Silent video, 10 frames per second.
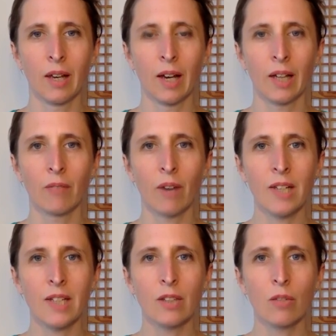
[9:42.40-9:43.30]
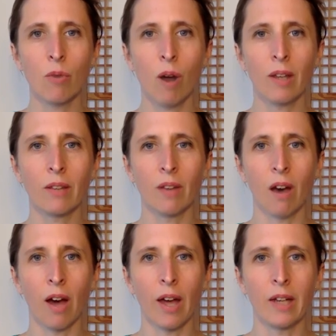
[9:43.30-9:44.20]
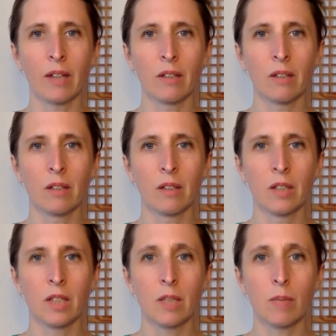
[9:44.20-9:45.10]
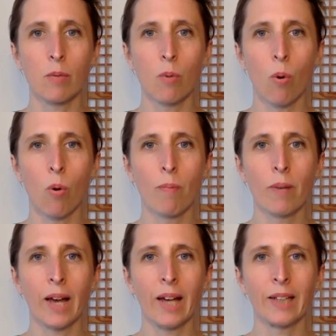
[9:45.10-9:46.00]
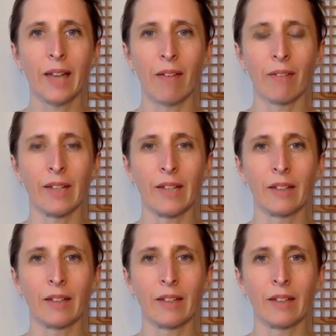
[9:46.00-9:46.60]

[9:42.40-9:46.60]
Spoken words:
and inviting the right thigh to be warm and heavy.